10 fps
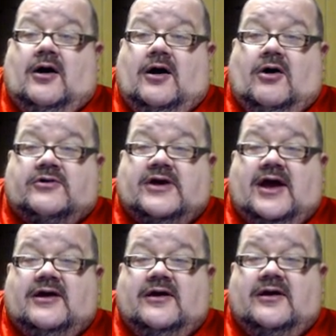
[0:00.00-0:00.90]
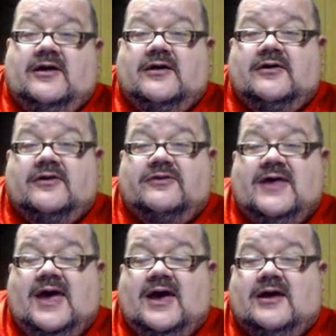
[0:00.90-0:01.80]
Okay,
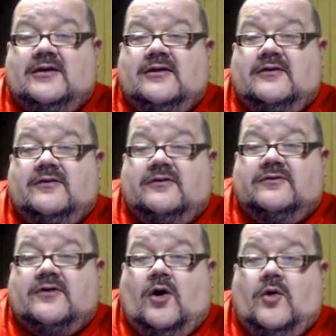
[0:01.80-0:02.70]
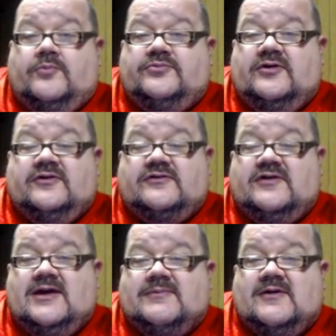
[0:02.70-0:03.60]
then the home t- the
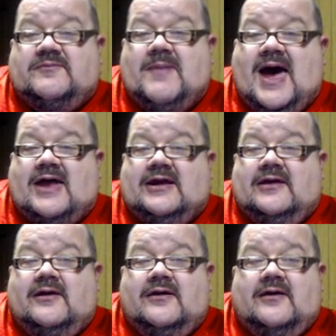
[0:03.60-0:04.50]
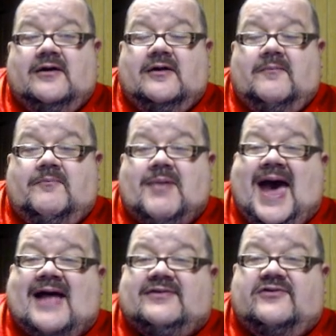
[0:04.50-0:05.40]
team that's batting
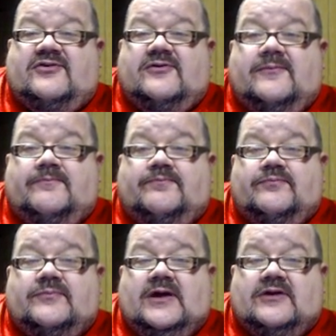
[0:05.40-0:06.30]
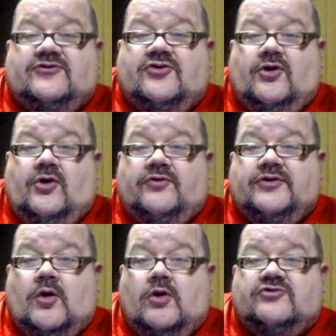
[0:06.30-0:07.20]
bats until
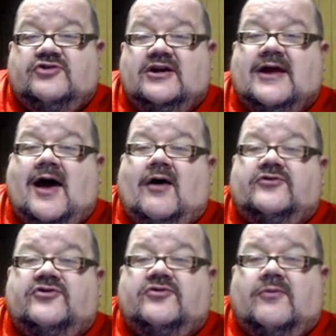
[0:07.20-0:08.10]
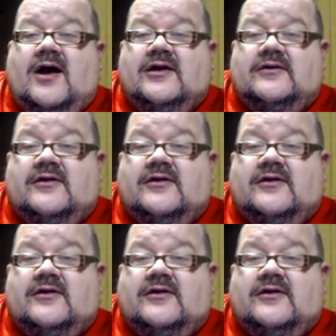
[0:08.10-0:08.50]
there are 10 outs, right?